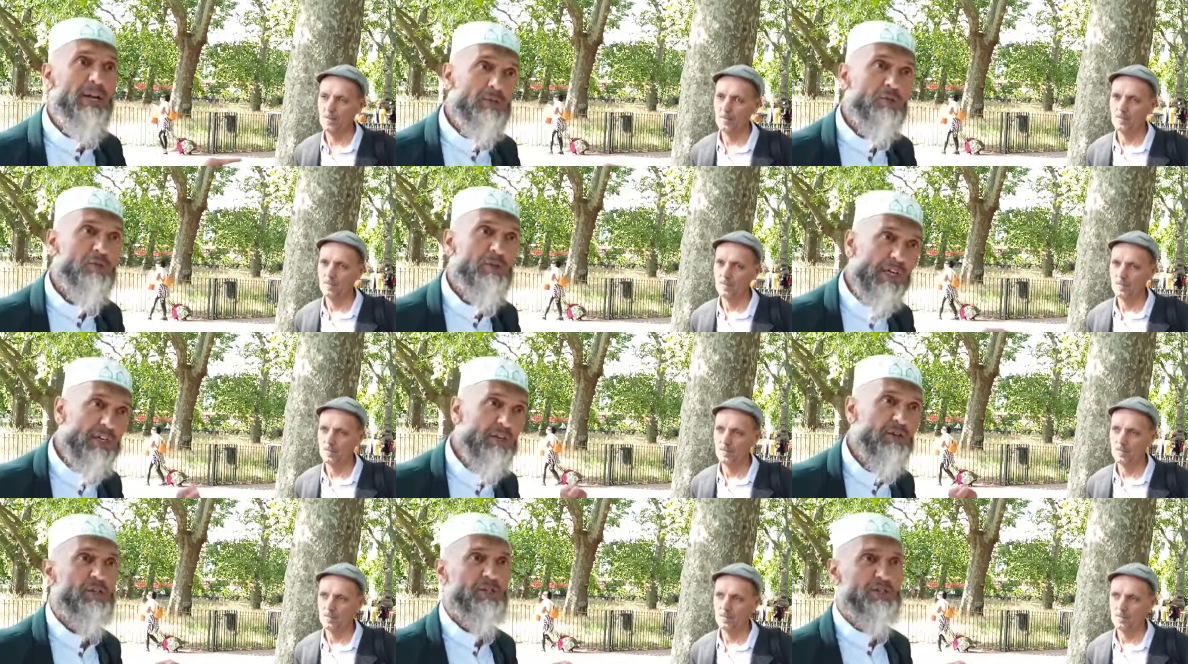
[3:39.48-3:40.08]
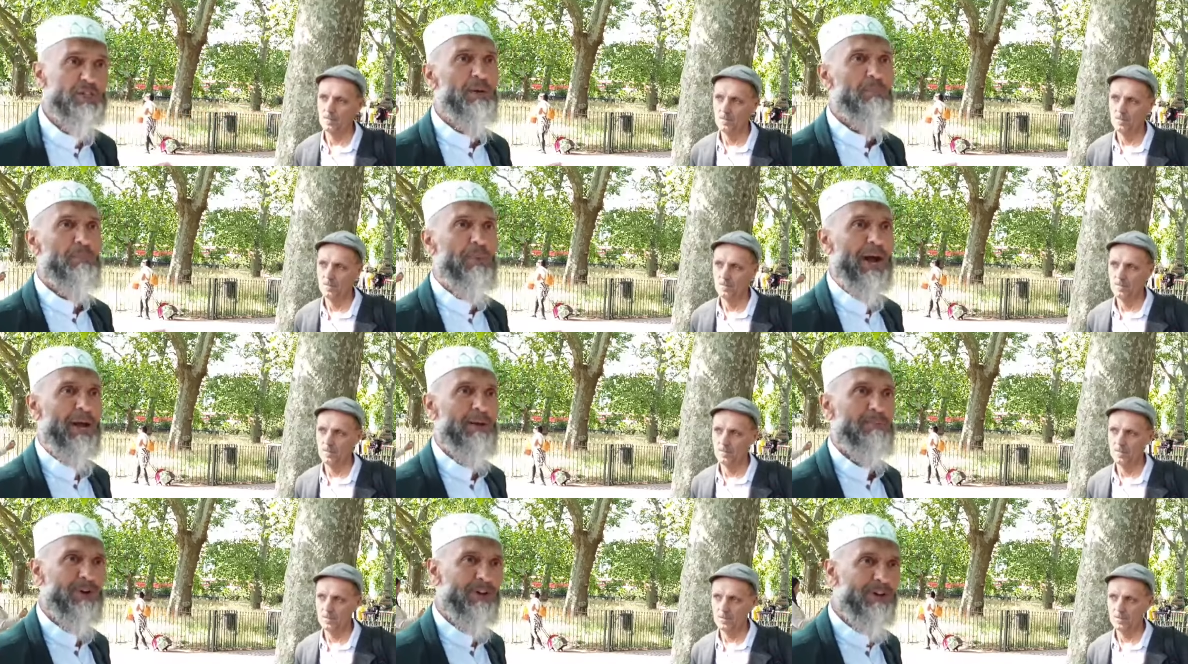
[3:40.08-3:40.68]
Speaker 1: to the Christian
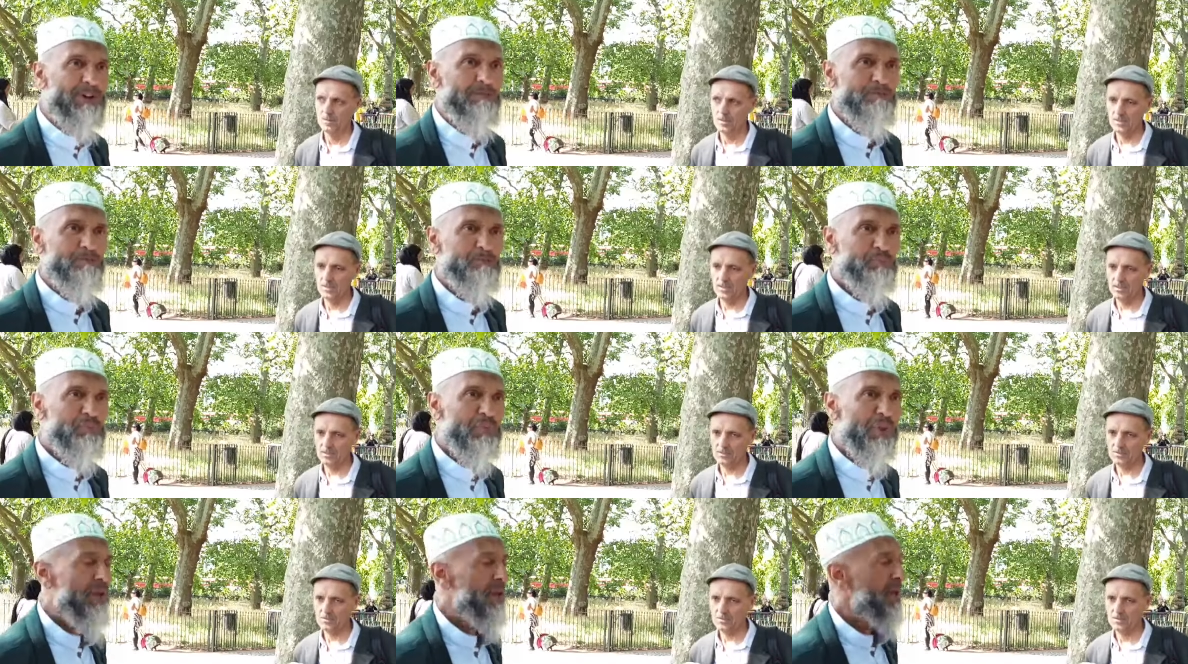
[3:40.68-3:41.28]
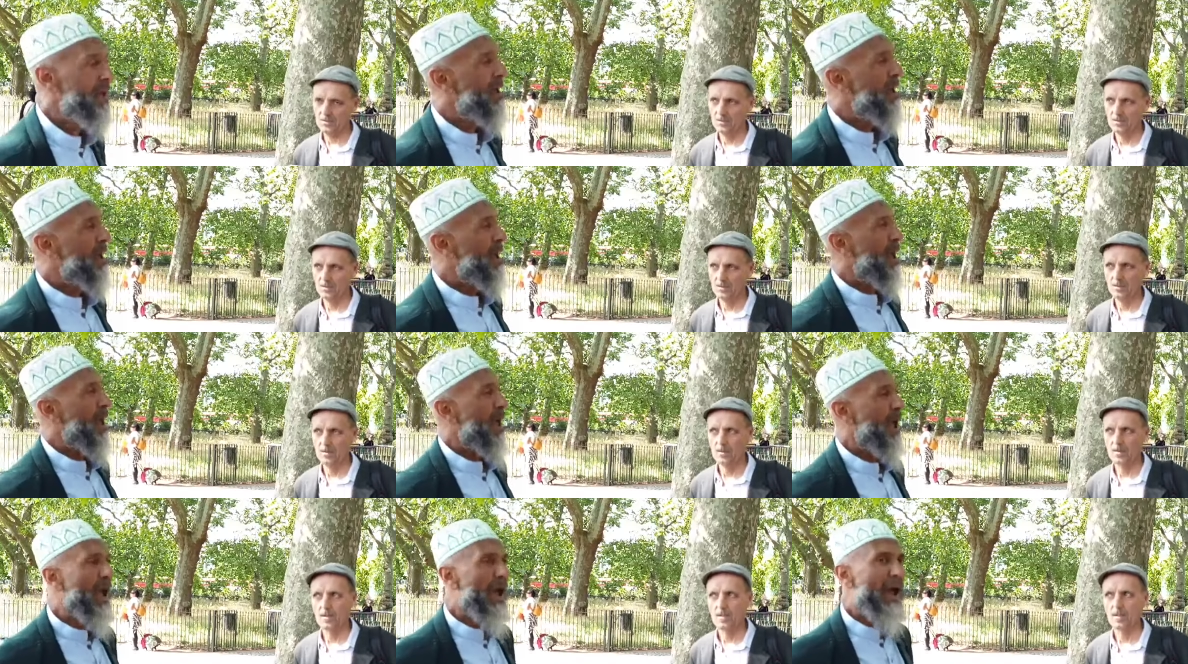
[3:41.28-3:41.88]
Bible,
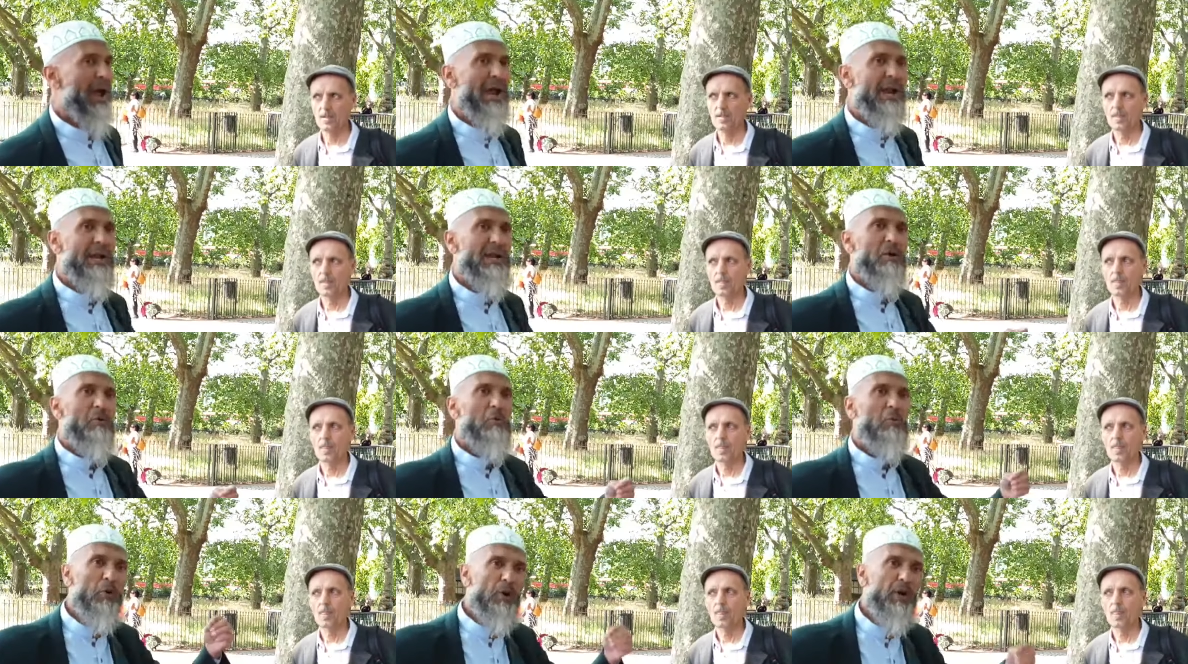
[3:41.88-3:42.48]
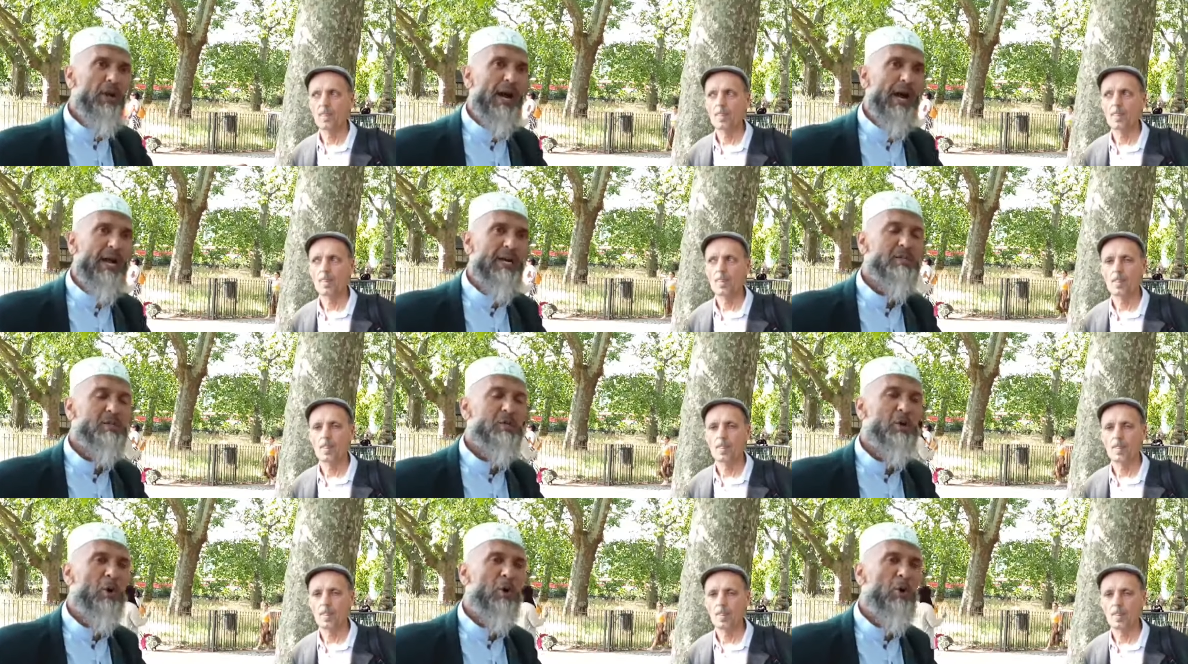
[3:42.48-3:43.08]
and we are
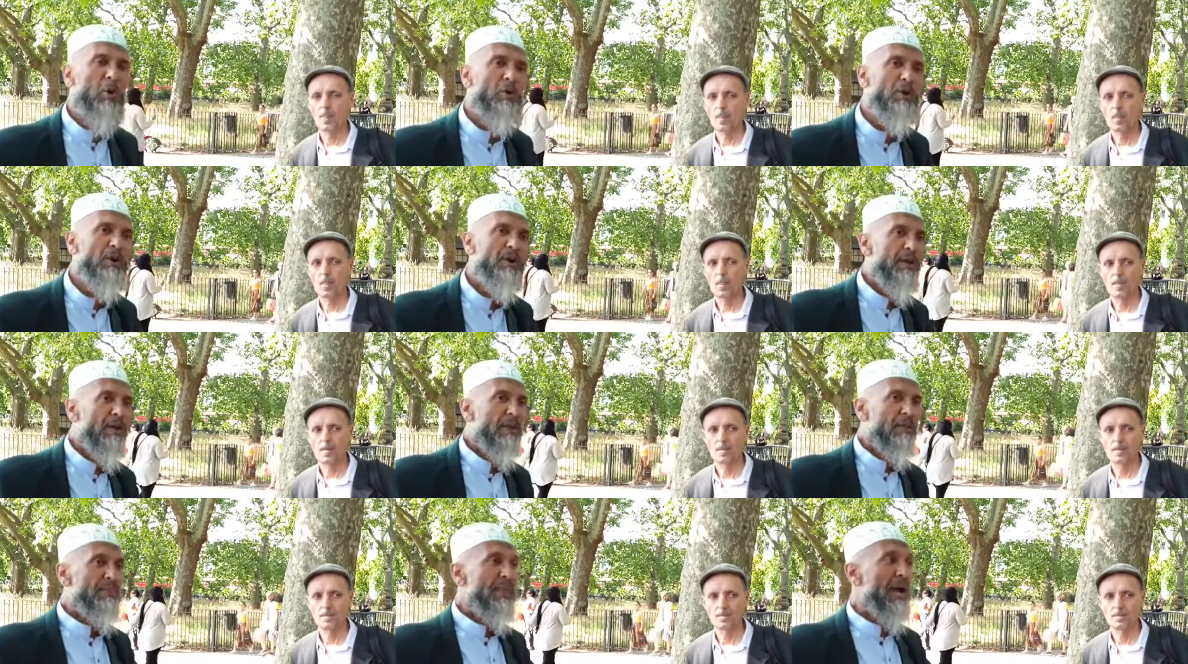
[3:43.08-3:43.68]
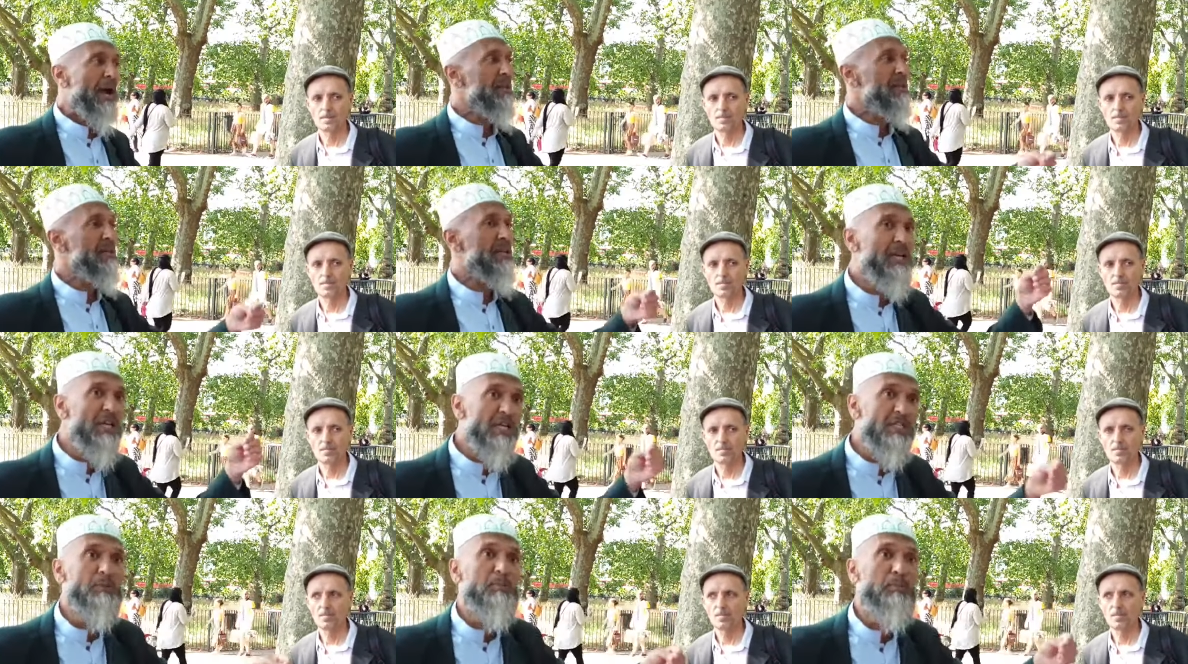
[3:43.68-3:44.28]
told that
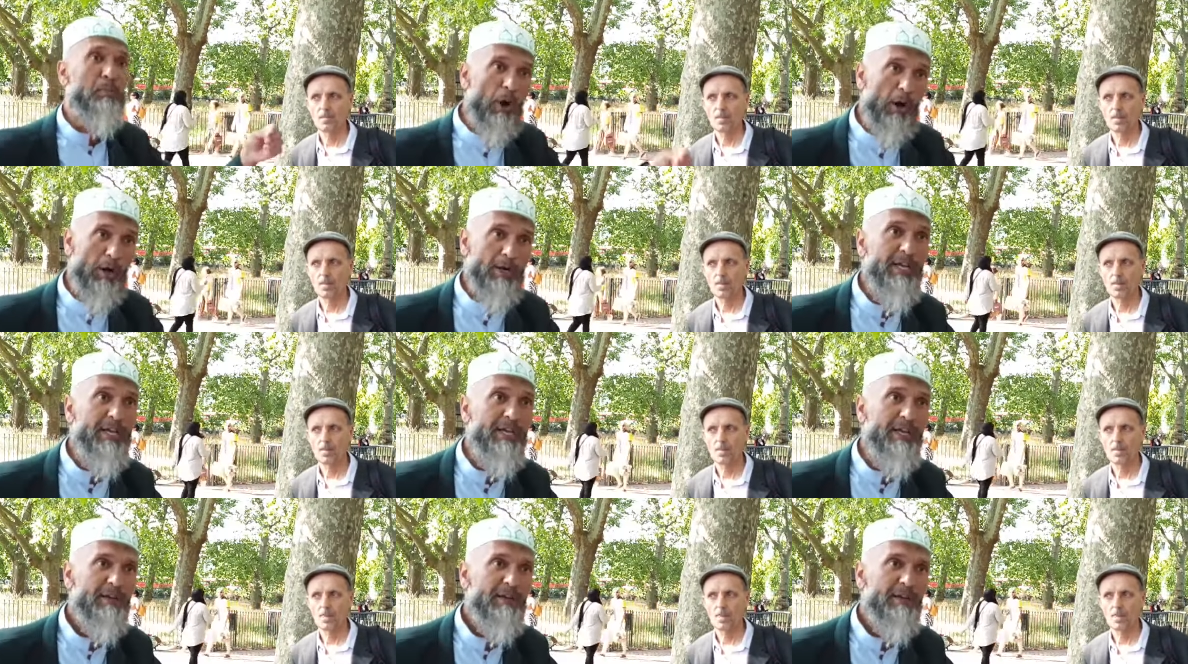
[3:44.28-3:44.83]
his body